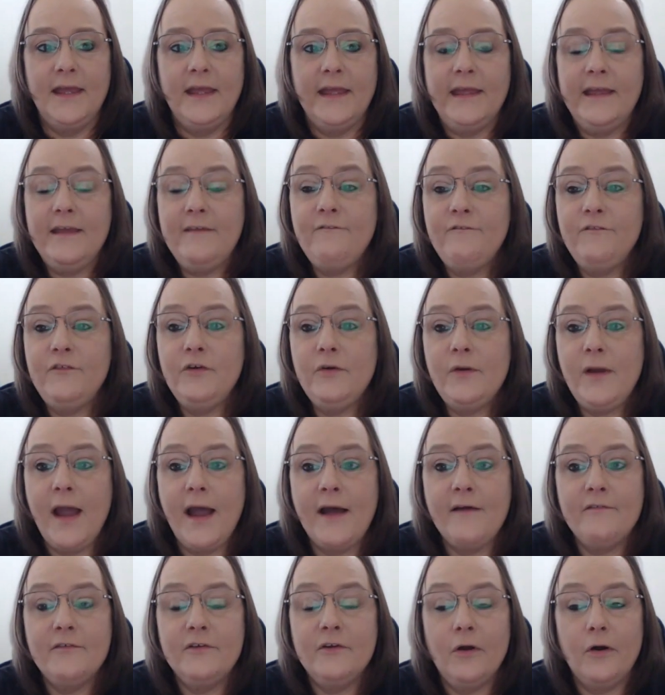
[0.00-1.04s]
If you
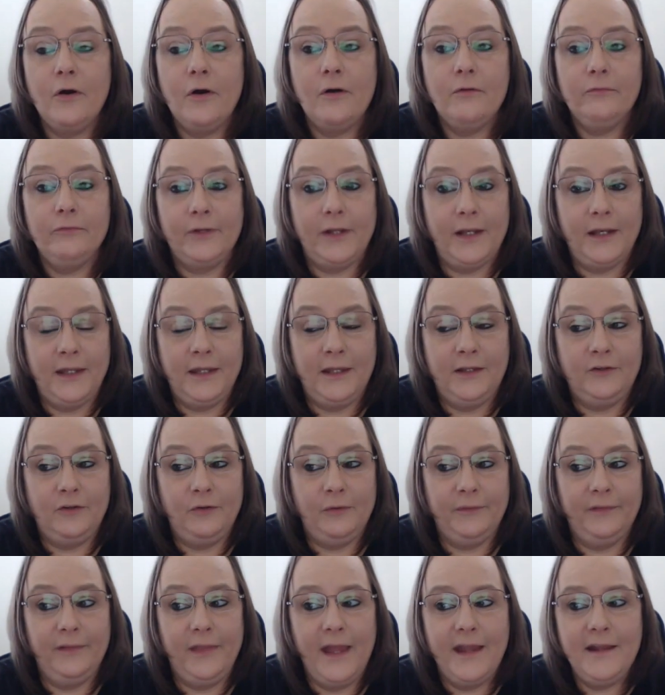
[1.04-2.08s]
haven't already and
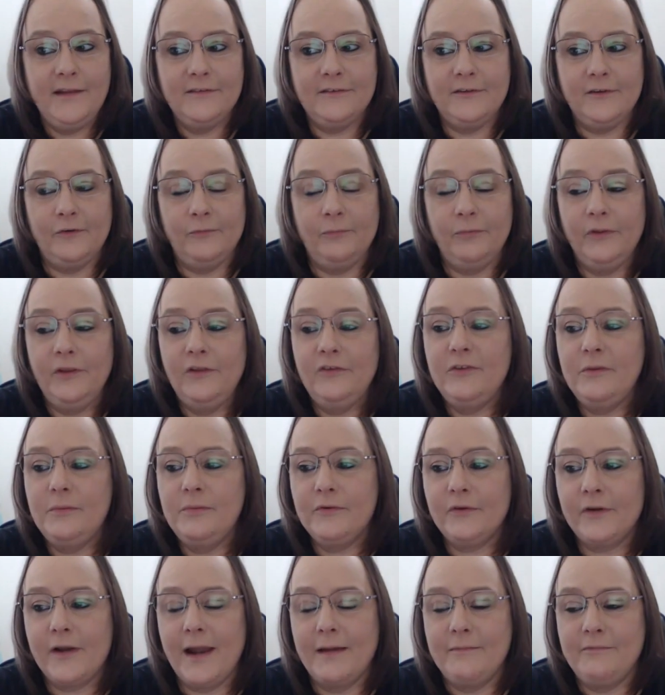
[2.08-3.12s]
you'd like to, please
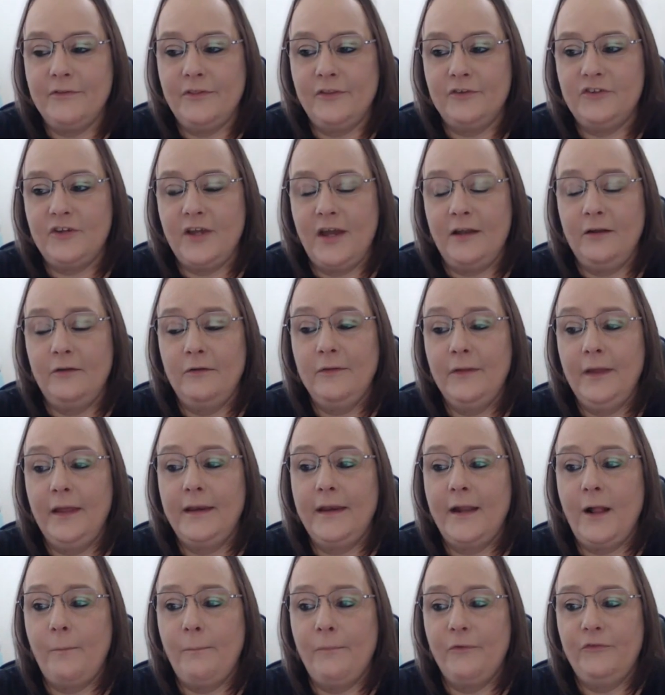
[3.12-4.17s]
subscribe to the channel
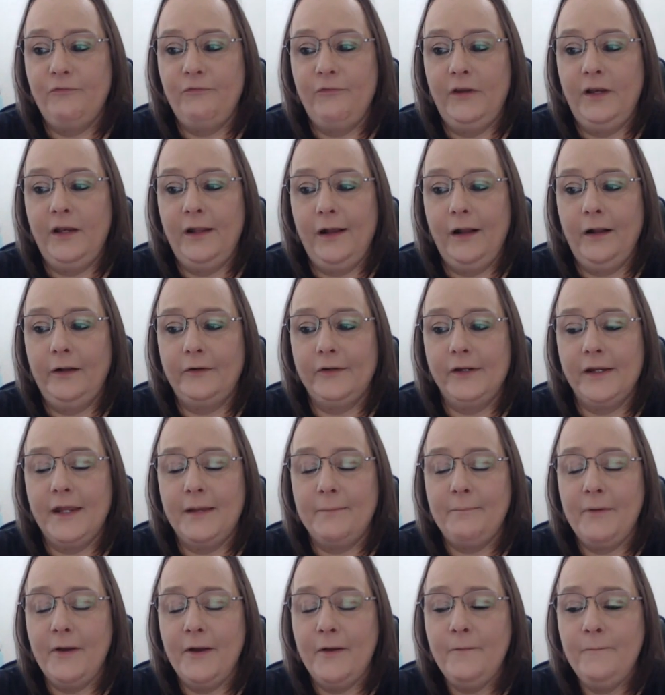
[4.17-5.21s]
and help us feed a hungry
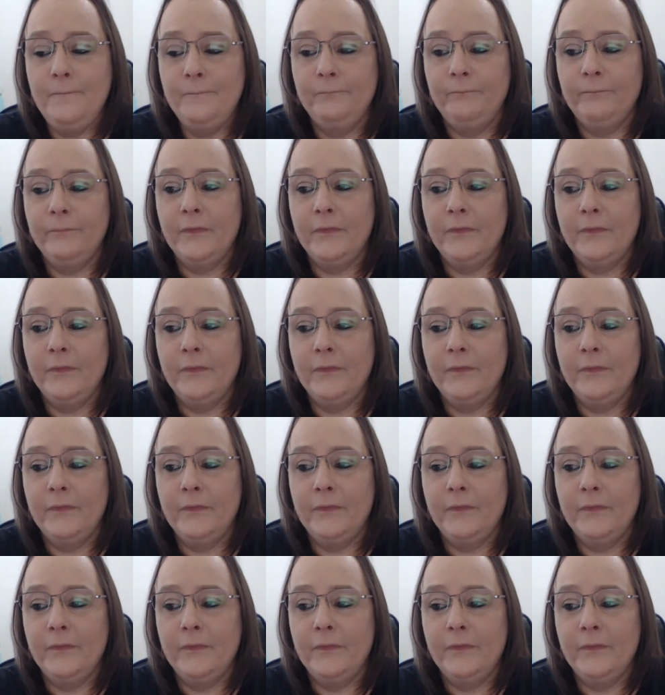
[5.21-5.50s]
hippo.